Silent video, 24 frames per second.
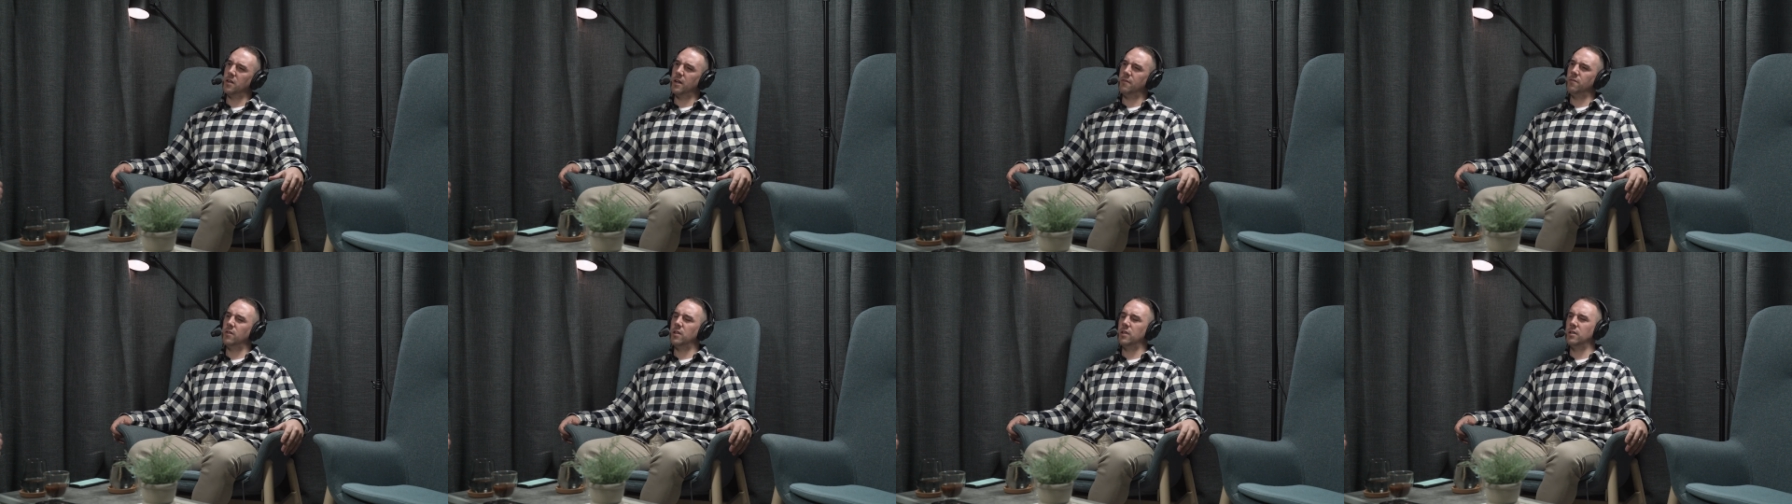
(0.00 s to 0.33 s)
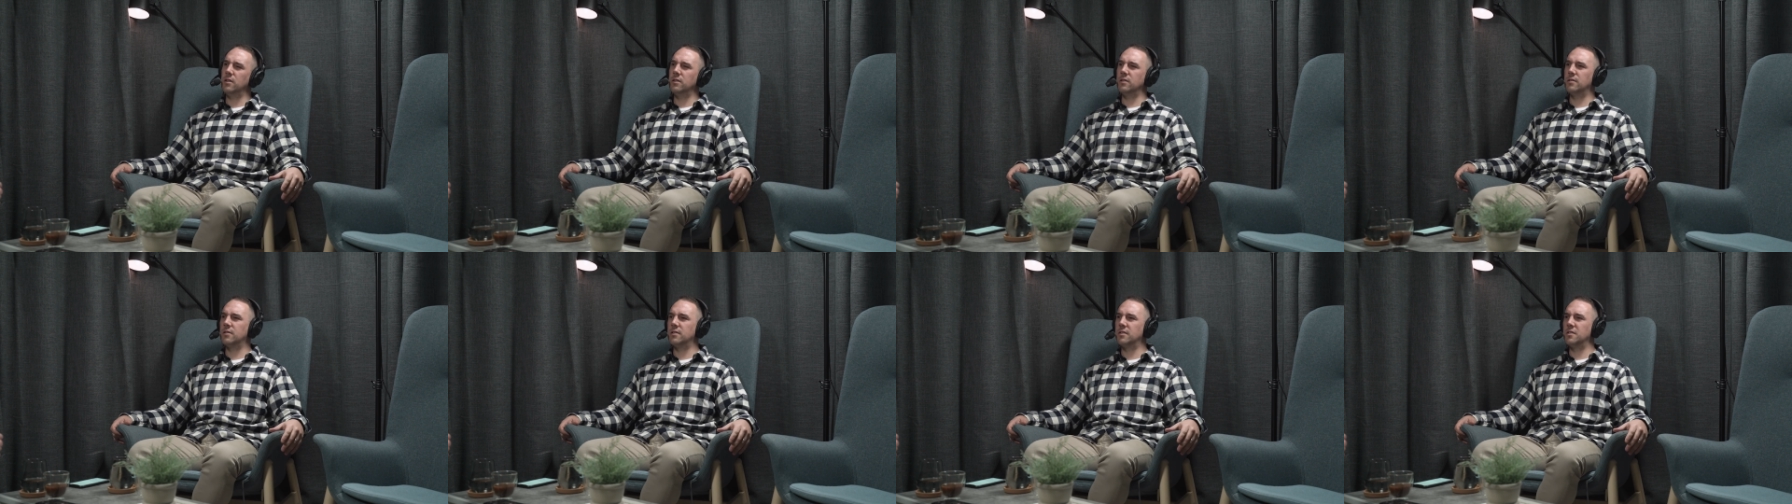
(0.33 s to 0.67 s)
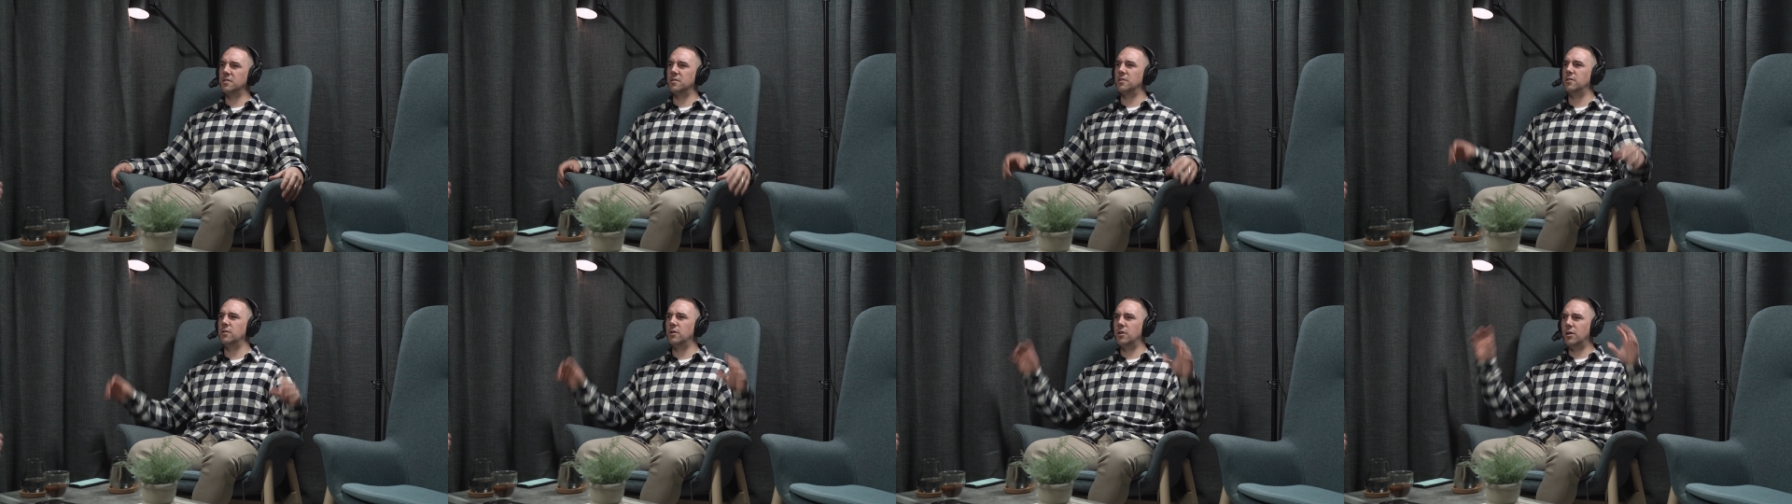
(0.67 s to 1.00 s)
everything's
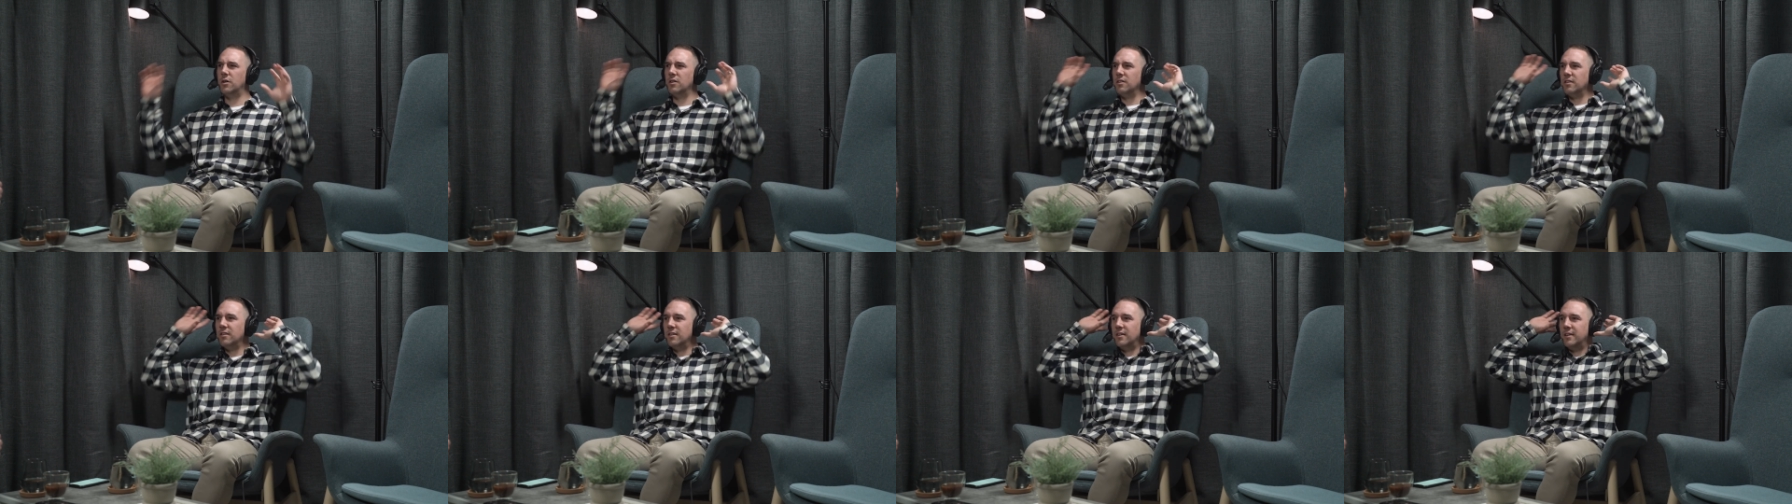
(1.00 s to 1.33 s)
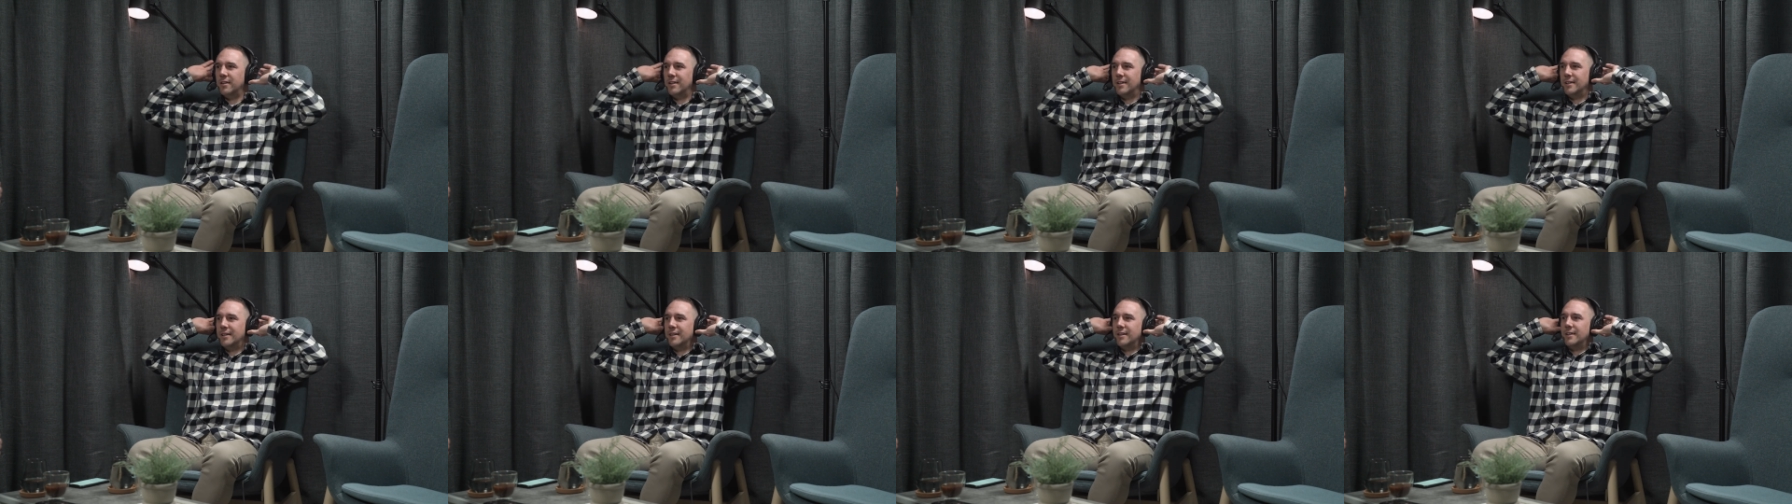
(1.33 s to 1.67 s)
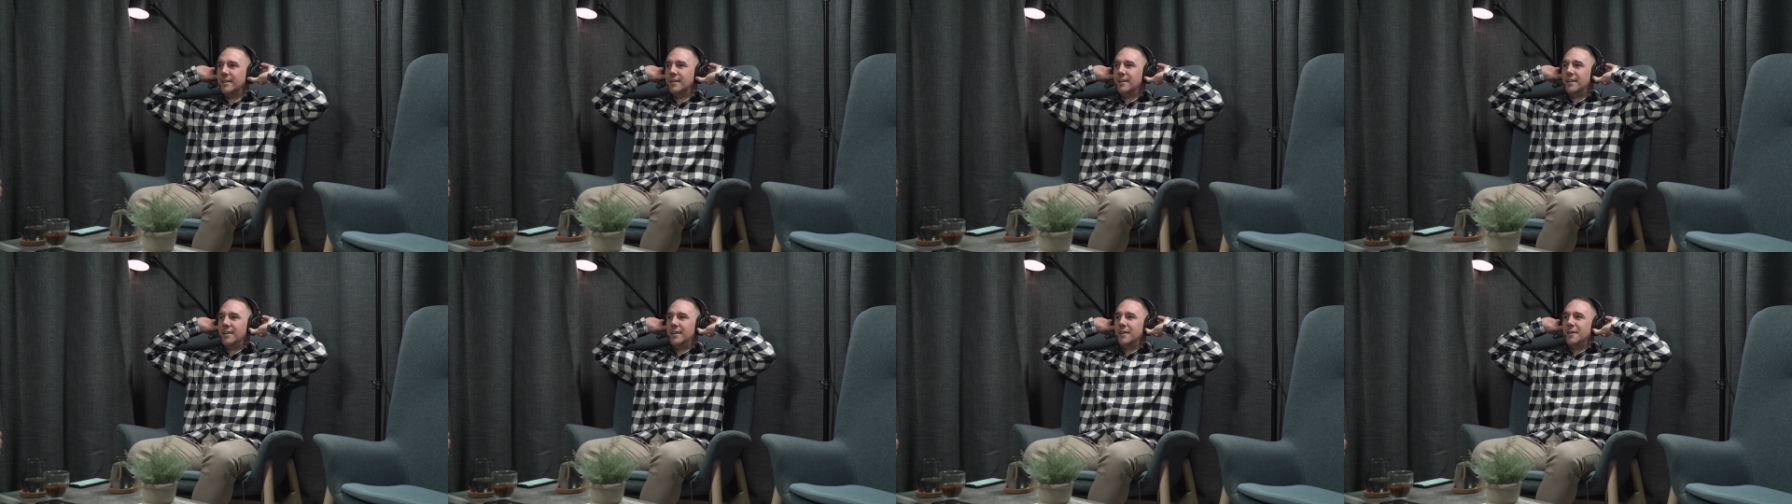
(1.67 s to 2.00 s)
just not.
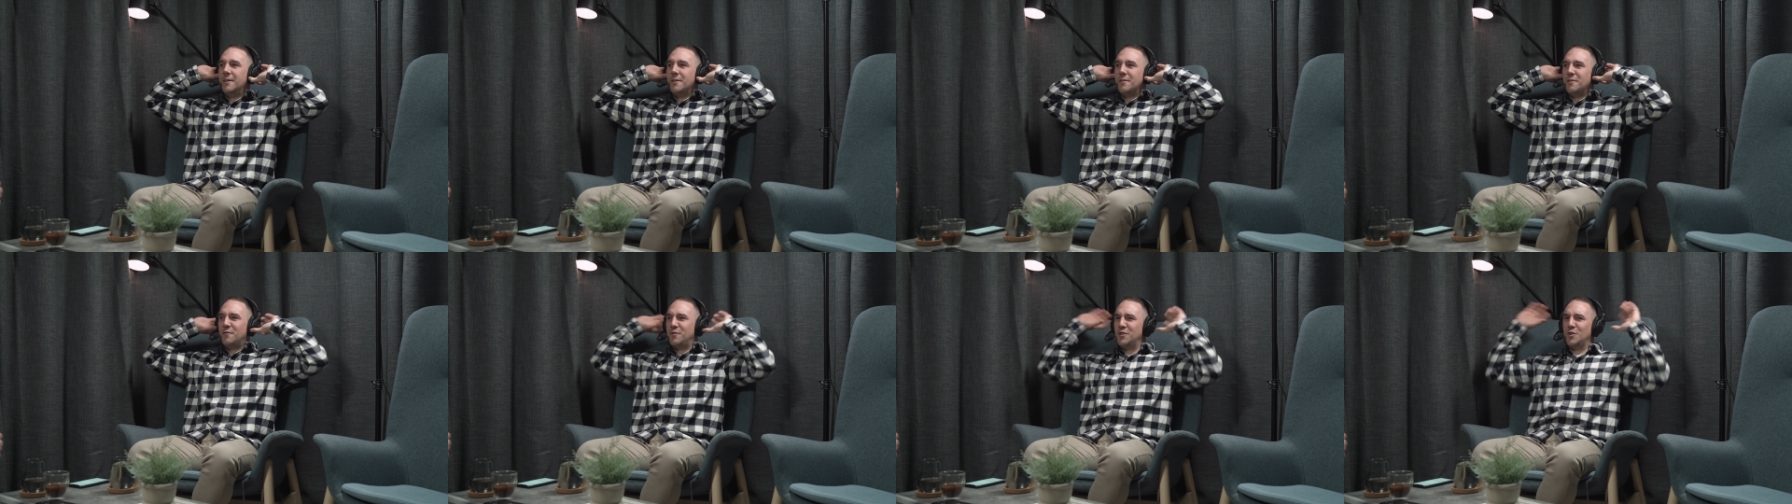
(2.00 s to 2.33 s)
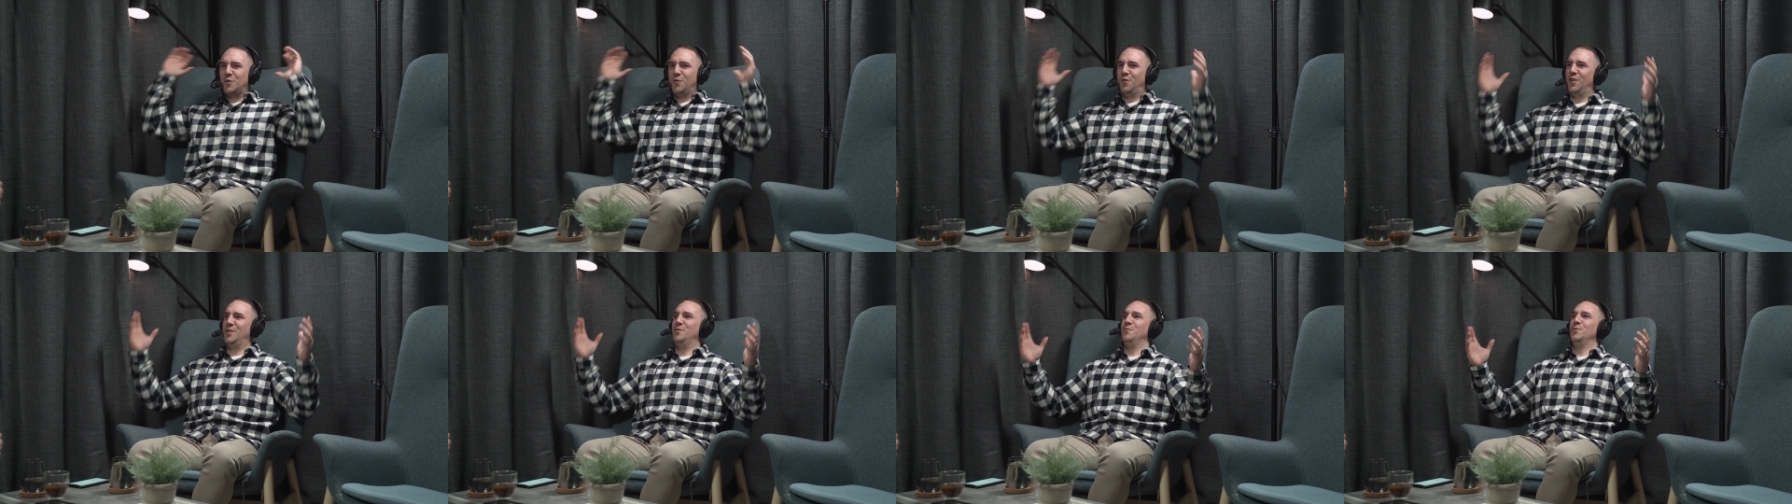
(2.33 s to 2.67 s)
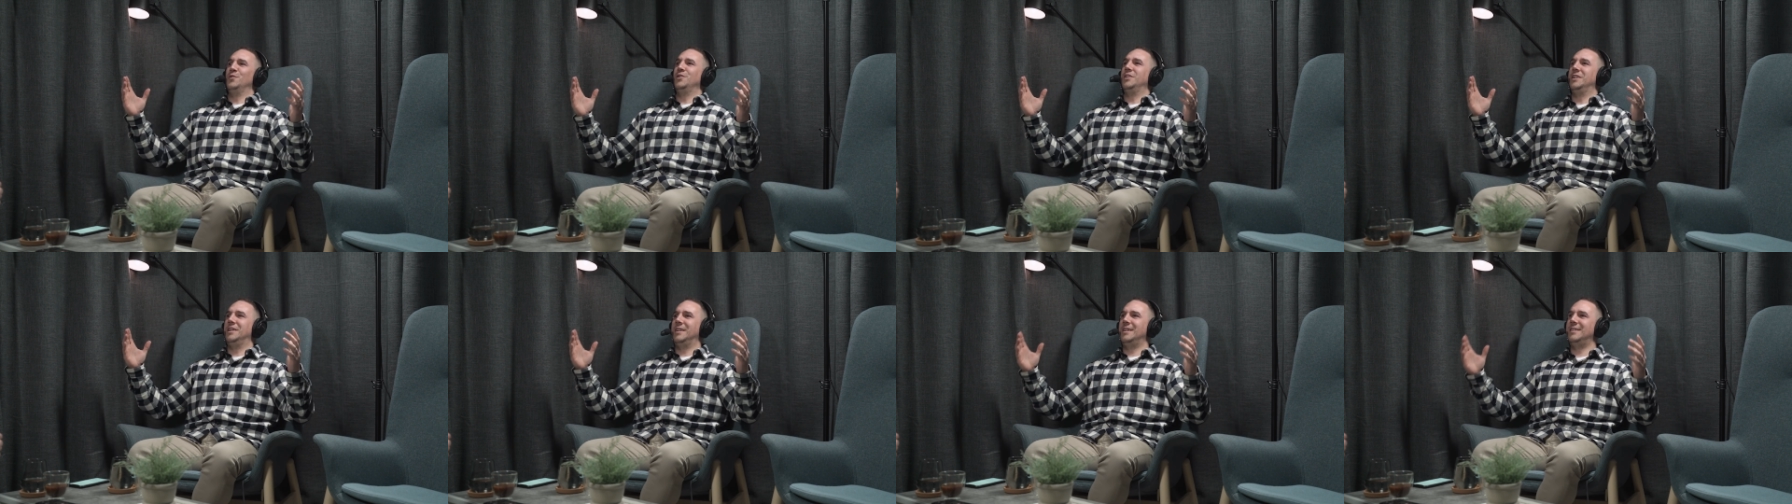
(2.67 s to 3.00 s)
It just felt
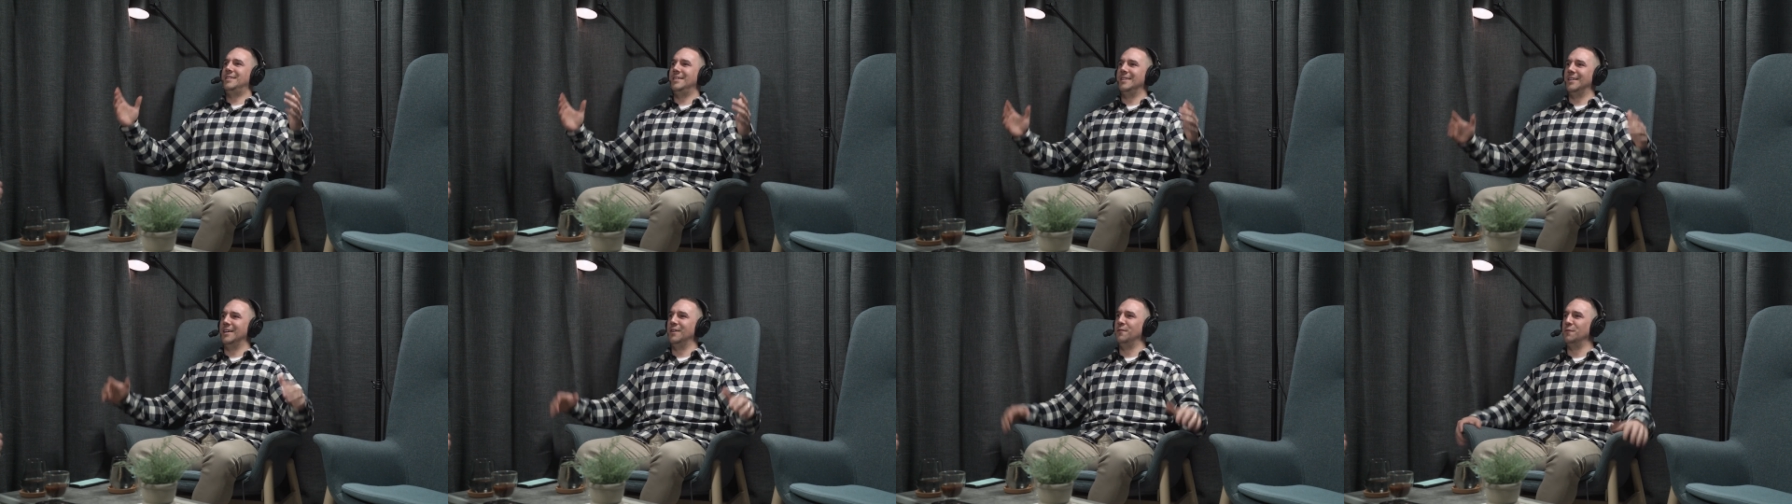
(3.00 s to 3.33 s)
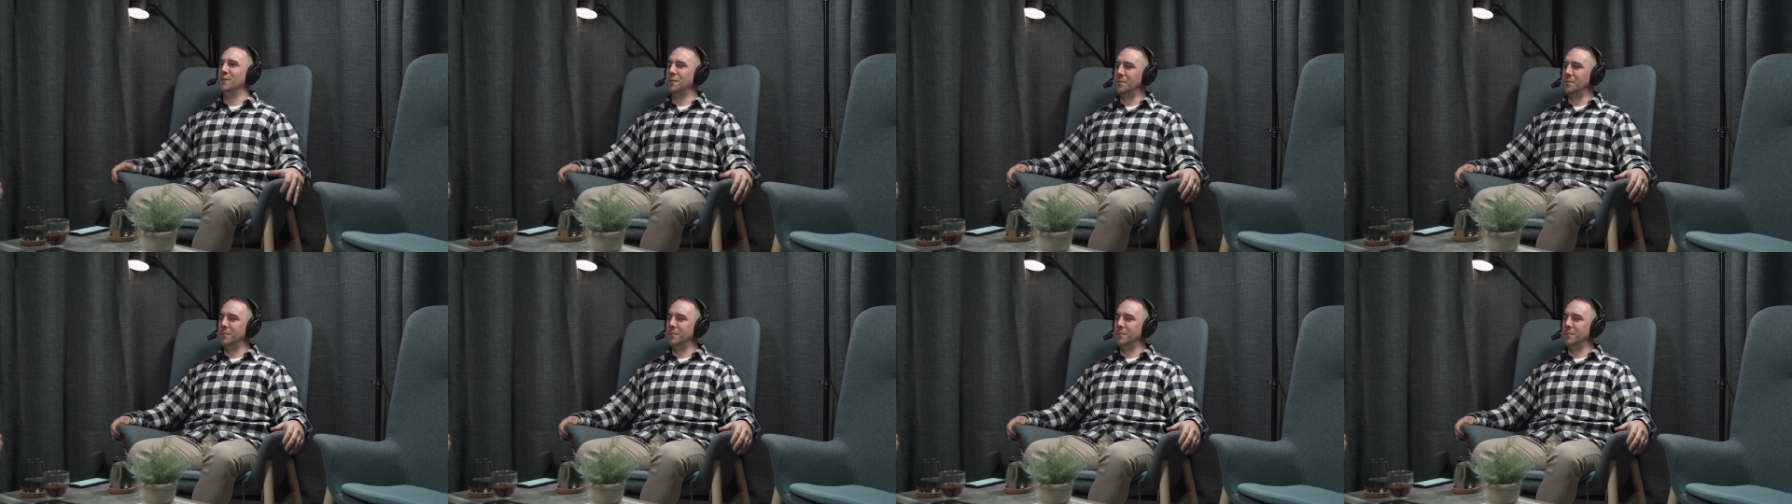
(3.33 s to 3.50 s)
really easy there for a